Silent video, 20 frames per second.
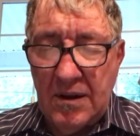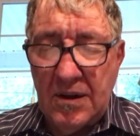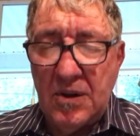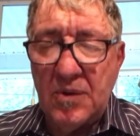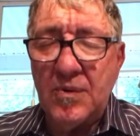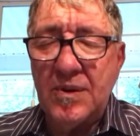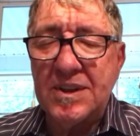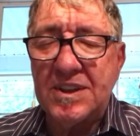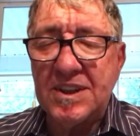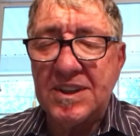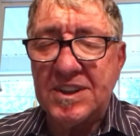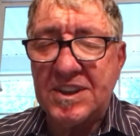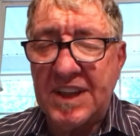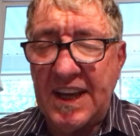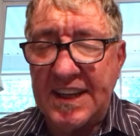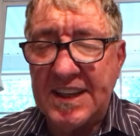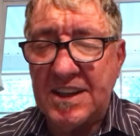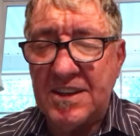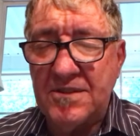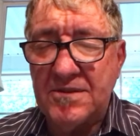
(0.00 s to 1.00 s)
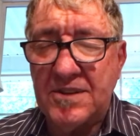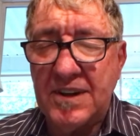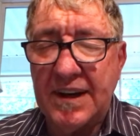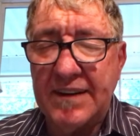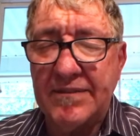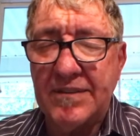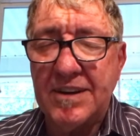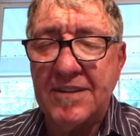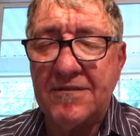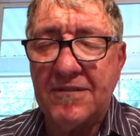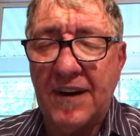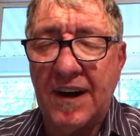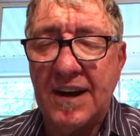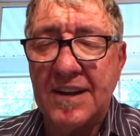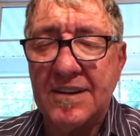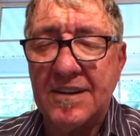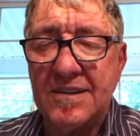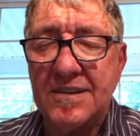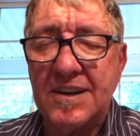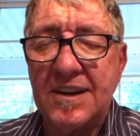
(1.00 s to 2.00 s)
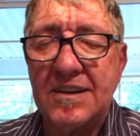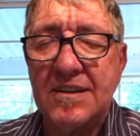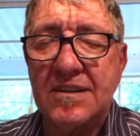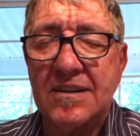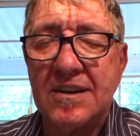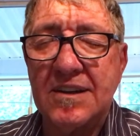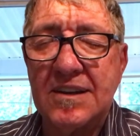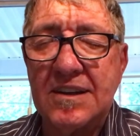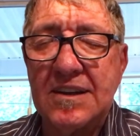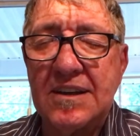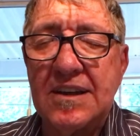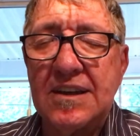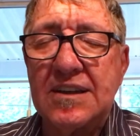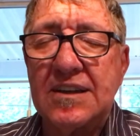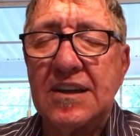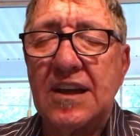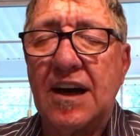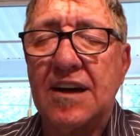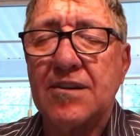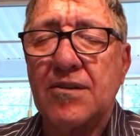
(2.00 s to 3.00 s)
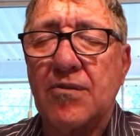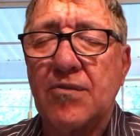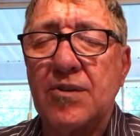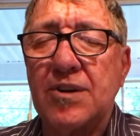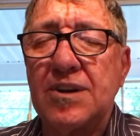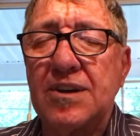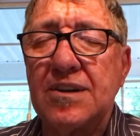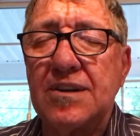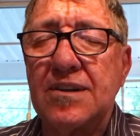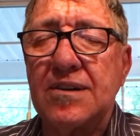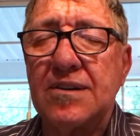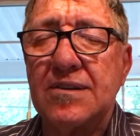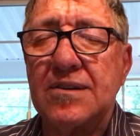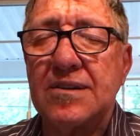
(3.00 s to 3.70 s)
We just thank you, dear Heavenly Father, that not only